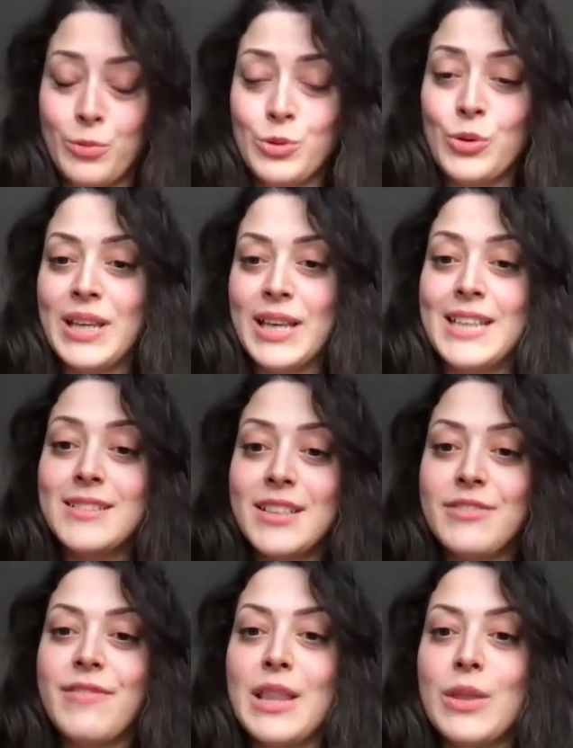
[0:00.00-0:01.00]
doing
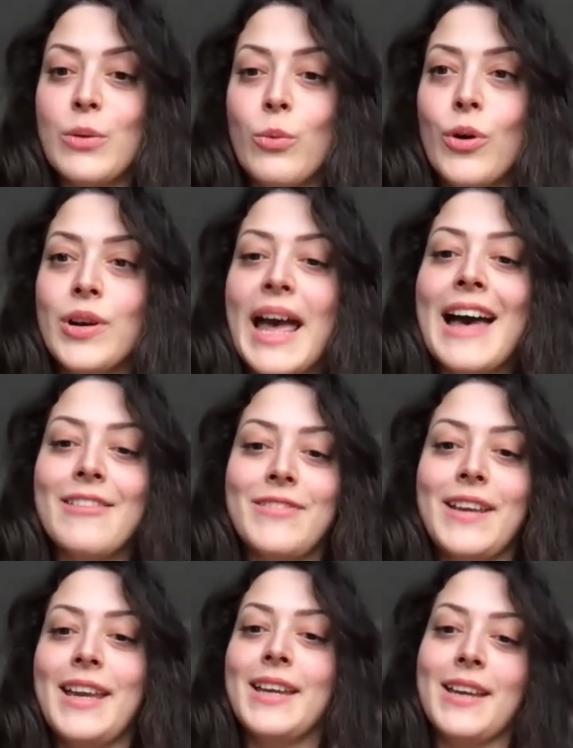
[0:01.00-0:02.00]
interfaith work,
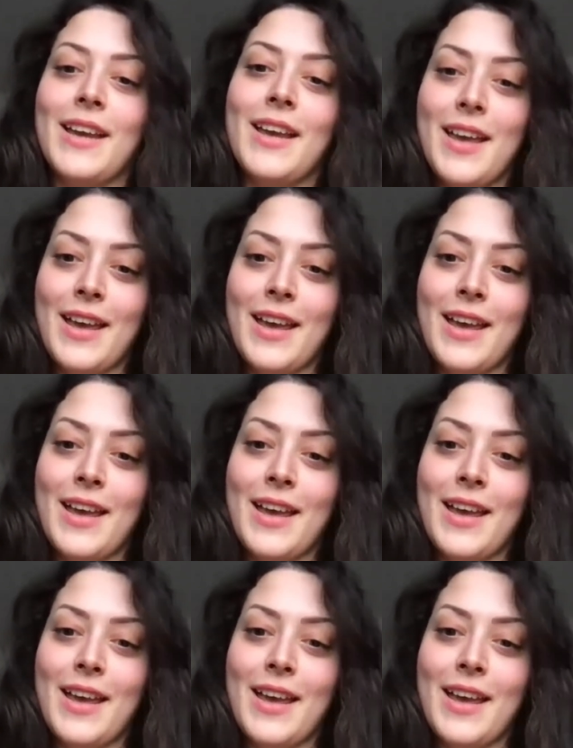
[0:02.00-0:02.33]
having